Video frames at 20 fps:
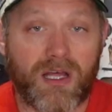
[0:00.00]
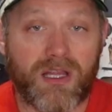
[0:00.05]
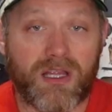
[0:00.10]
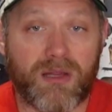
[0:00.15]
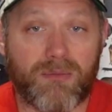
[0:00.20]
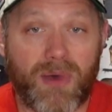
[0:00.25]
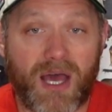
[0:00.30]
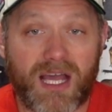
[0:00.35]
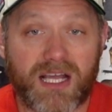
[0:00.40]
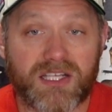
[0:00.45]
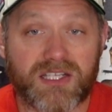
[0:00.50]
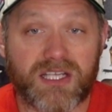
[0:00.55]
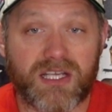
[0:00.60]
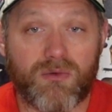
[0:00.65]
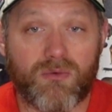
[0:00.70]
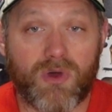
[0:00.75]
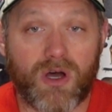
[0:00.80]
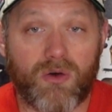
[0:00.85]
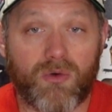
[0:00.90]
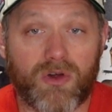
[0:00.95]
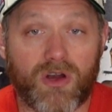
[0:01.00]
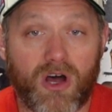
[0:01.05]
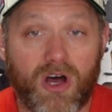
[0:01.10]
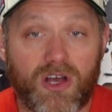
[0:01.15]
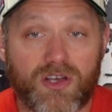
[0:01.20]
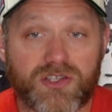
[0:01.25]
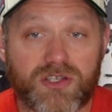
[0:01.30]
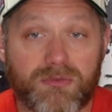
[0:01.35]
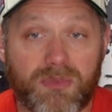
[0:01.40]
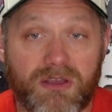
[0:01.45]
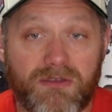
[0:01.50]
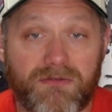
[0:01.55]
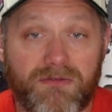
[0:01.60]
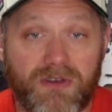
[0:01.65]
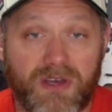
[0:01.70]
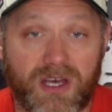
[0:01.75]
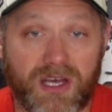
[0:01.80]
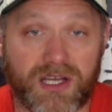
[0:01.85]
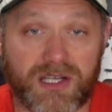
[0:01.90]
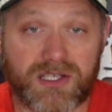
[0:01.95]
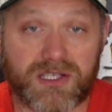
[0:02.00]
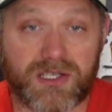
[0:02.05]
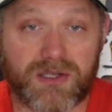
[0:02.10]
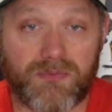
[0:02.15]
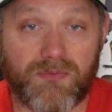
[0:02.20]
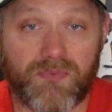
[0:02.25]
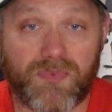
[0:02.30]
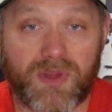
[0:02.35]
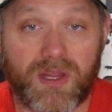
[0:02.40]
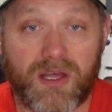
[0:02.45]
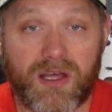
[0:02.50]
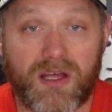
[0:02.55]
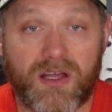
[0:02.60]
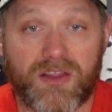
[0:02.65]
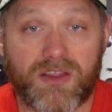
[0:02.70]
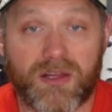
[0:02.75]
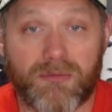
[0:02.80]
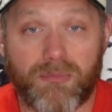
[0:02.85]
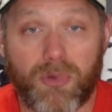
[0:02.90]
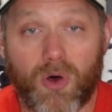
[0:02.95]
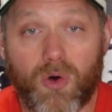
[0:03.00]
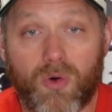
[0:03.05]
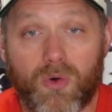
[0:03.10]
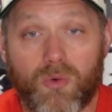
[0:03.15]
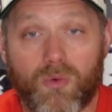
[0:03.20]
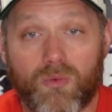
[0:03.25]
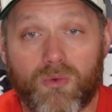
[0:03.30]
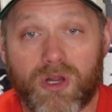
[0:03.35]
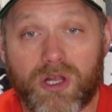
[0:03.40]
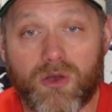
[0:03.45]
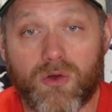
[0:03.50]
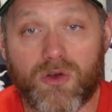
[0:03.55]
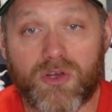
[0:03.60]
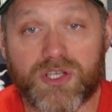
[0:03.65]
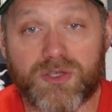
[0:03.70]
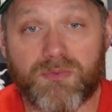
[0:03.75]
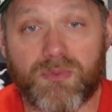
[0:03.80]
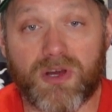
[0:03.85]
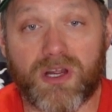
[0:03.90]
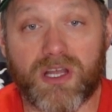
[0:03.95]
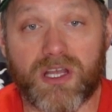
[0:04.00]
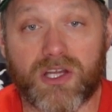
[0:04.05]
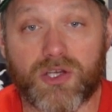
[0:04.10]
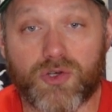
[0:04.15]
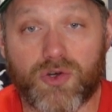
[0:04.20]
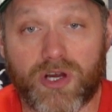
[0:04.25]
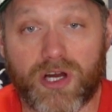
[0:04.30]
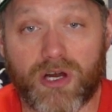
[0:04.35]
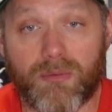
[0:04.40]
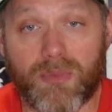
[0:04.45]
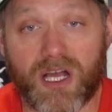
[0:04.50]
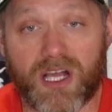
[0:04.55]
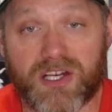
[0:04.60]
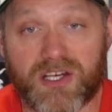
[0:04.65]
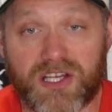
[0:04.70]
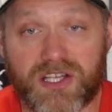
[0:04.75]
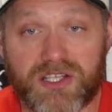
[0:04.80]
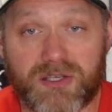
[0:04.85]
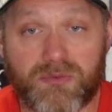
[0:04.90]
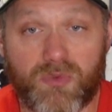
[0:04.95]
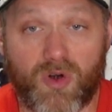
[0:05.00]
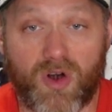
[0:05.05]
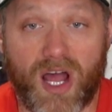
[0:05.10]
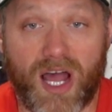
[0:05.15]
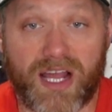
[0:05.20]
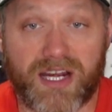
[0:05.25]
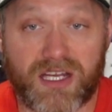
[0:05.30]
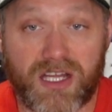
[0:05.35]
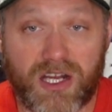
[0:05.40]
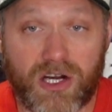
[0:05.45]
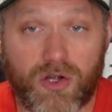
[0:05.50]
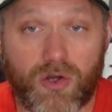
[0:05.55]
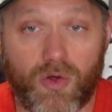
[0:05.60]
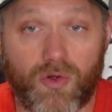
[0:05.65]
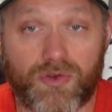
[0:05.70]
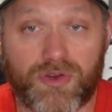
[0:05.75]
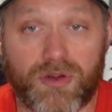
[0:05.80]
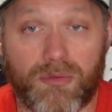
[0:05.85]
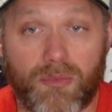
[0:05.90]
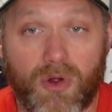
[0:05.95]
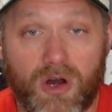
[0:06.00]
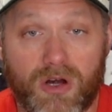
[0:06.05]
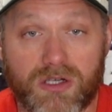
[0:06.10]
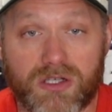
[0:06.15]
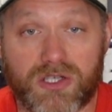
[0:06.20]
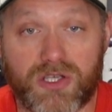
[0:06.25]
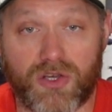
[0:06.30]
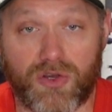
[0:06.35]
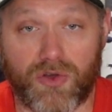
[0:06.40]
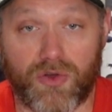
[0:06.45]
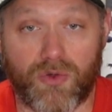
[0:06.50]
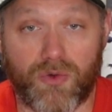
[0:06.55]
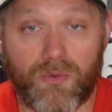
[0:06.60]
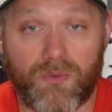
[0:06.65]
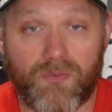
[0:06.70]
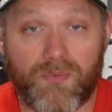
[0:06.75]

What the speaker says: The magazine well would also be fixed. The bolt, recoil spring, and trigger mechanism are identical to the Mark II.